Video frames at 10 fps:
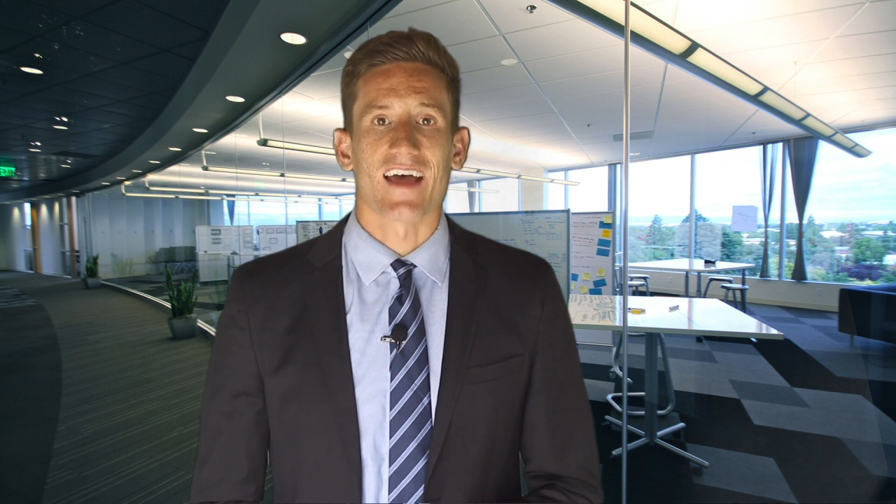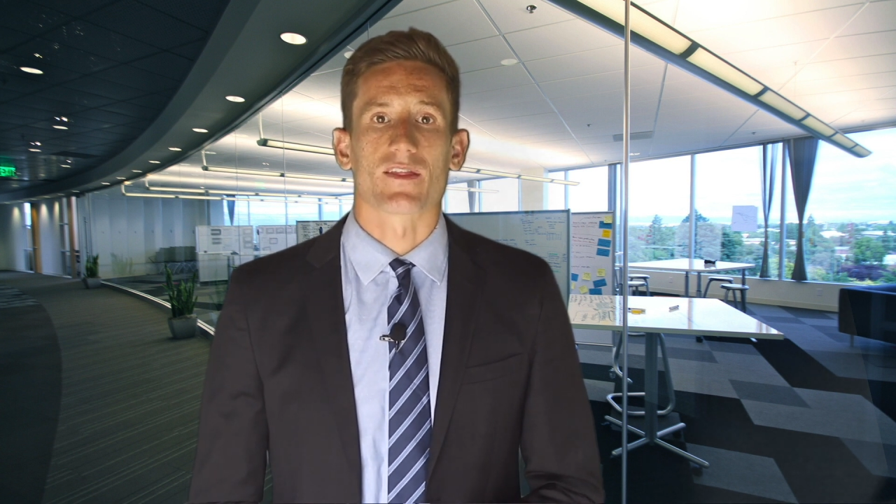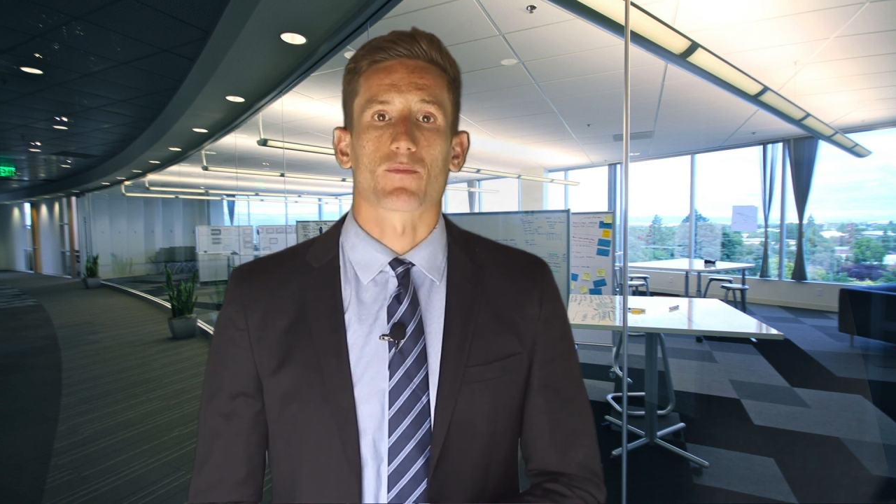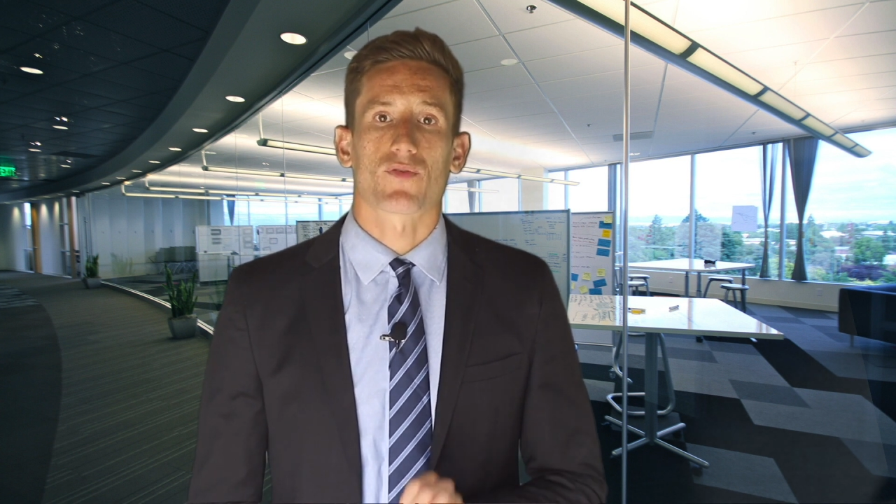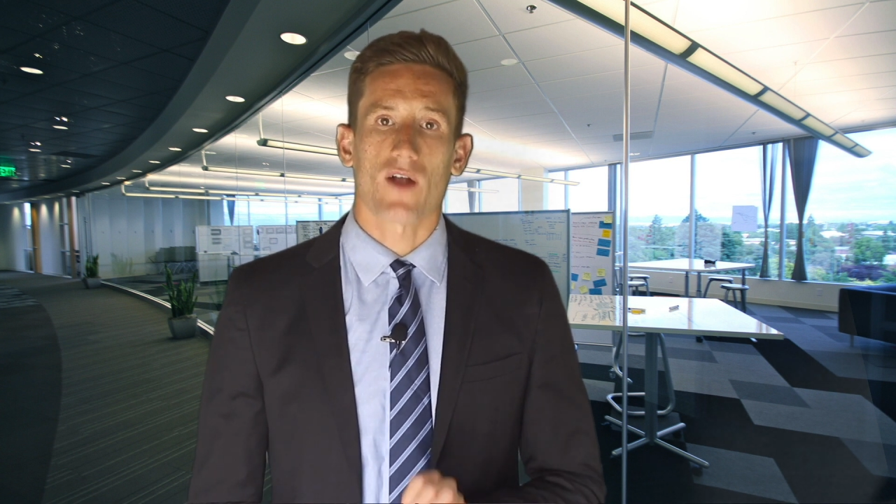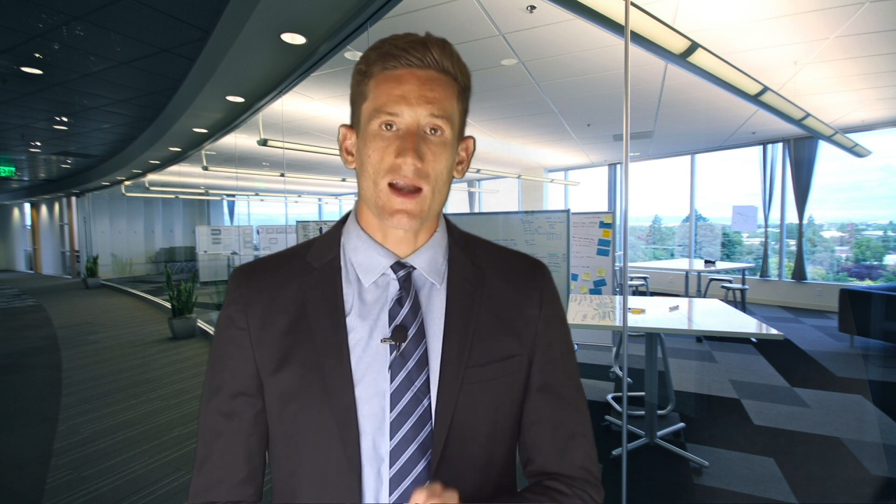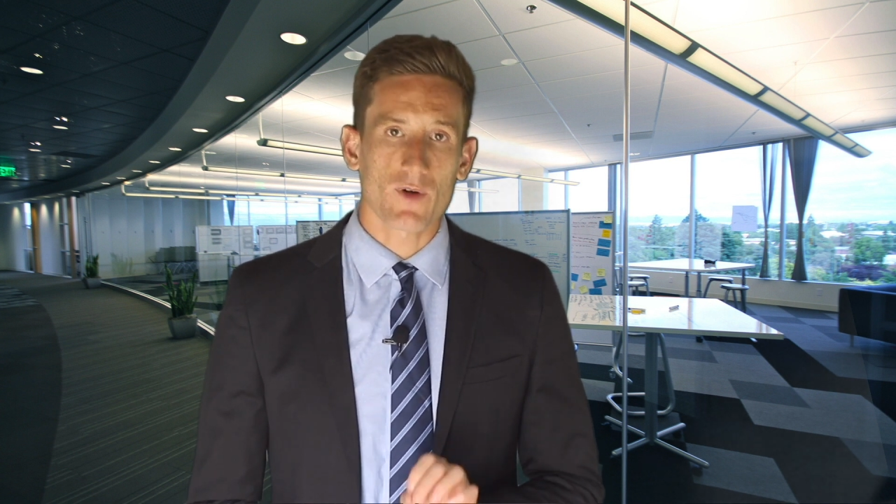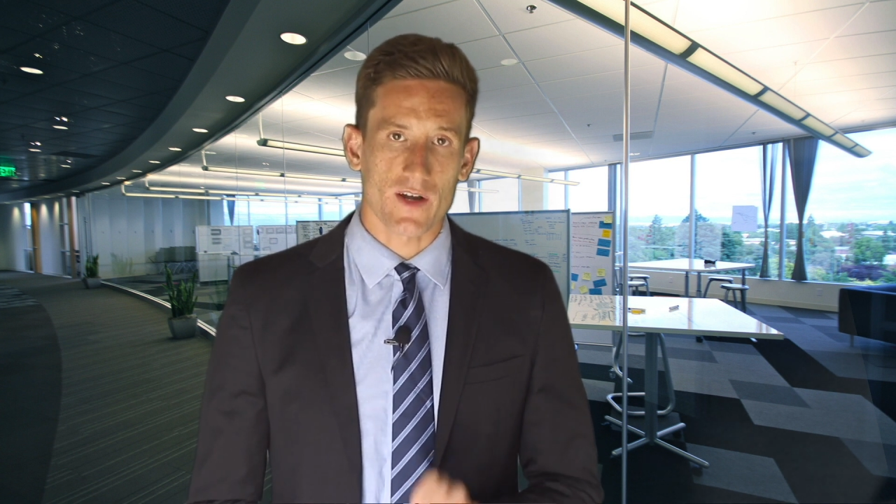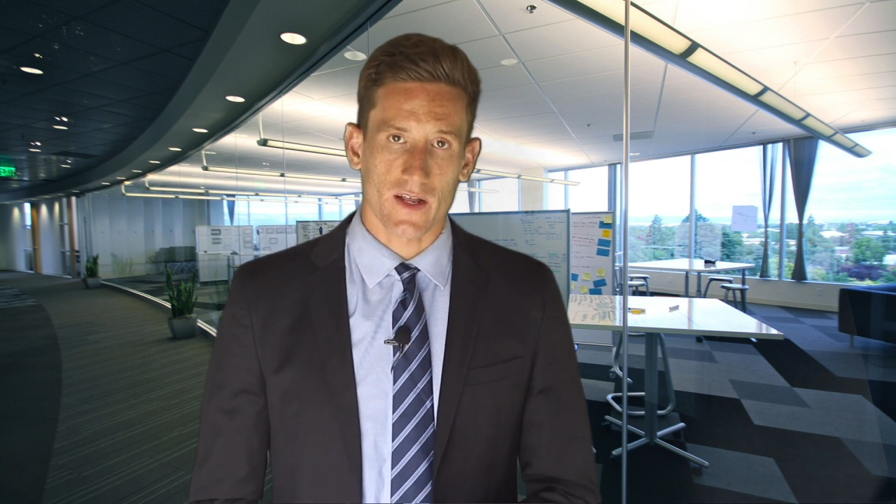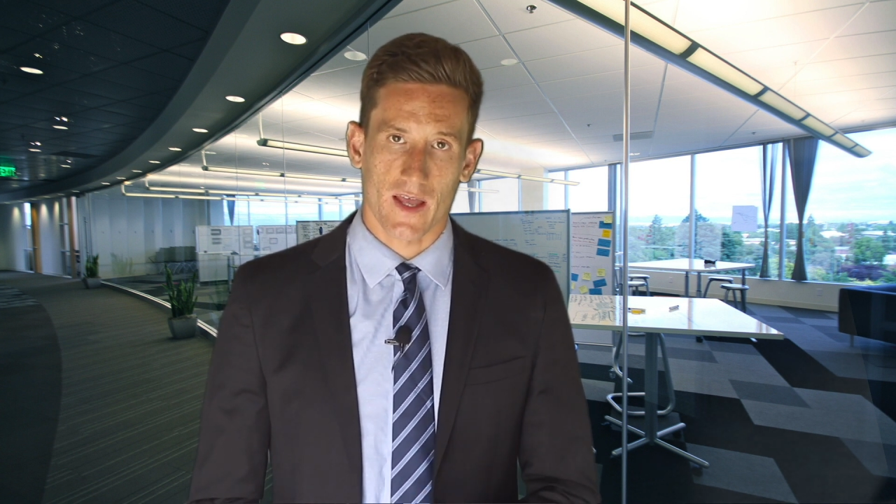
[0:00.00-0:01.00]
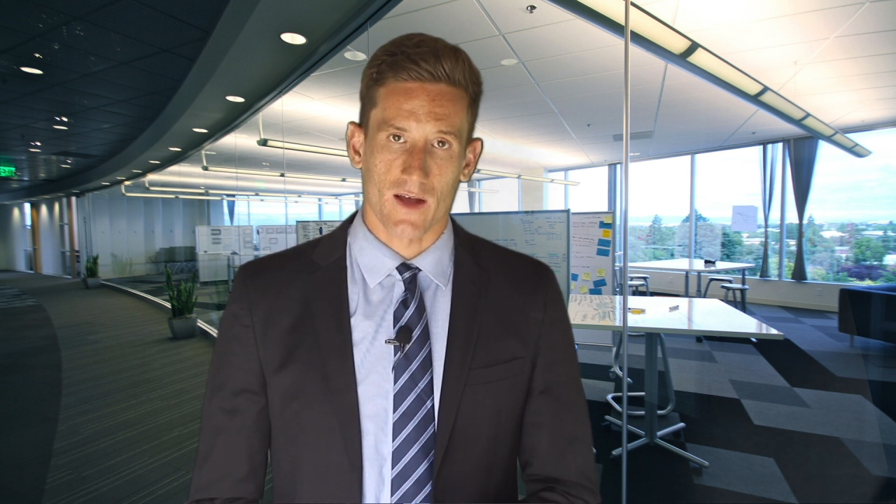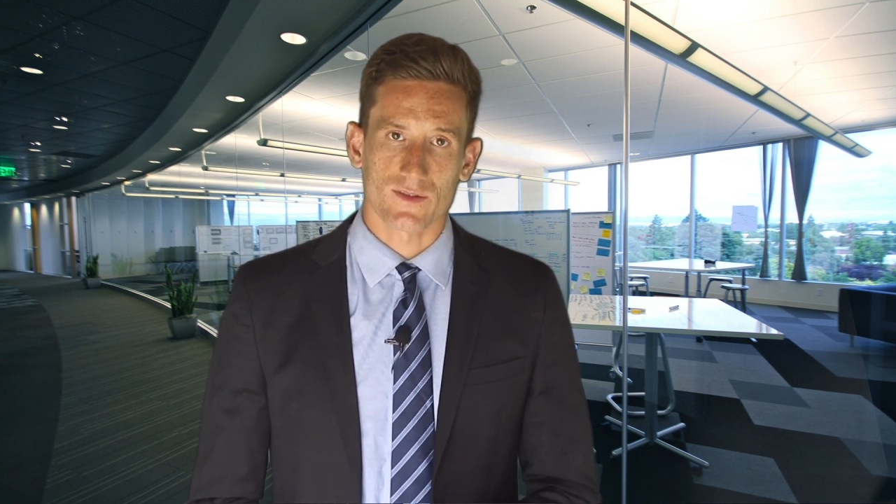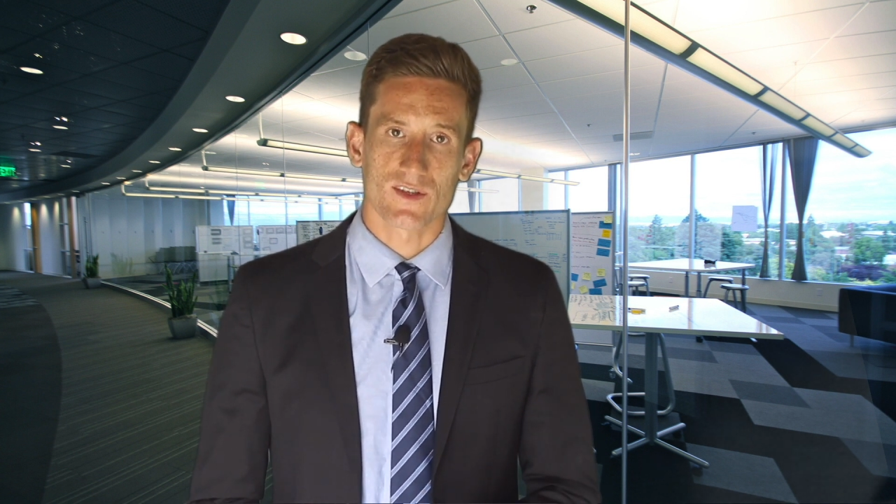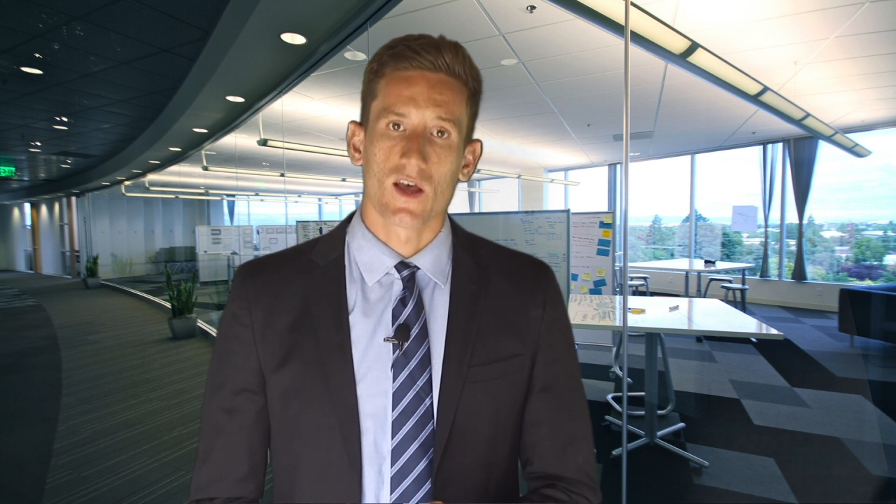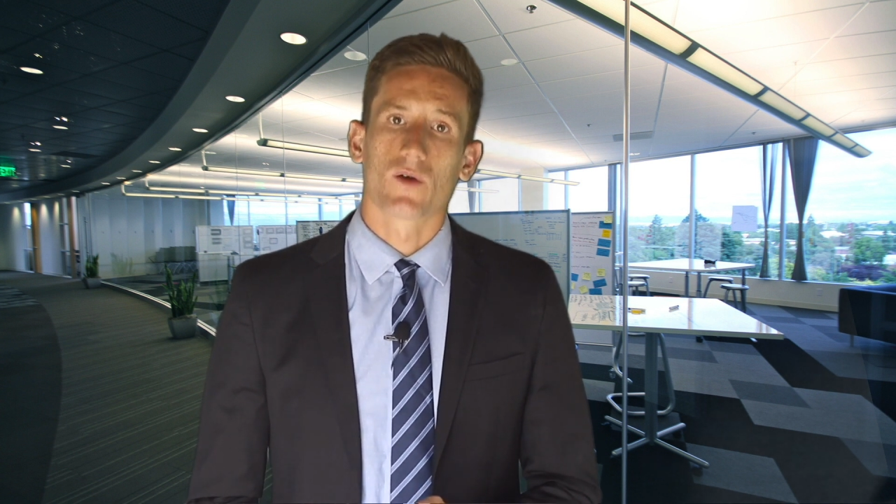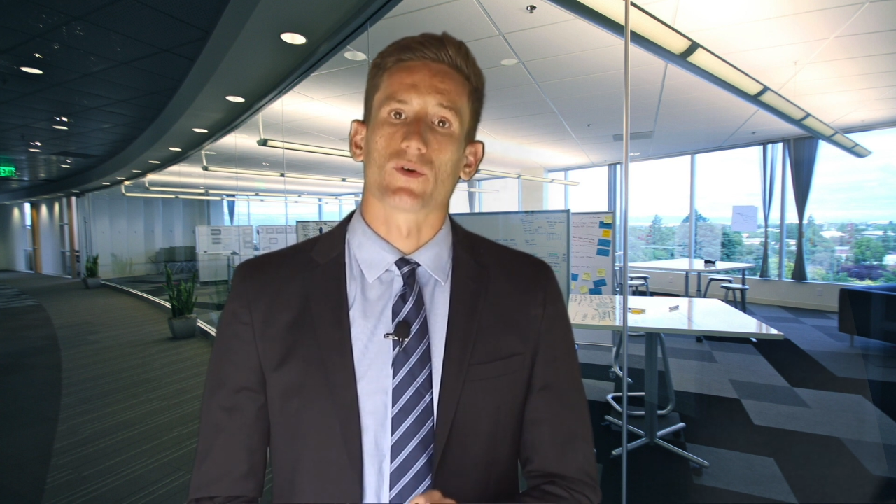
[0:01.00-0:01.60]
and the primary accounts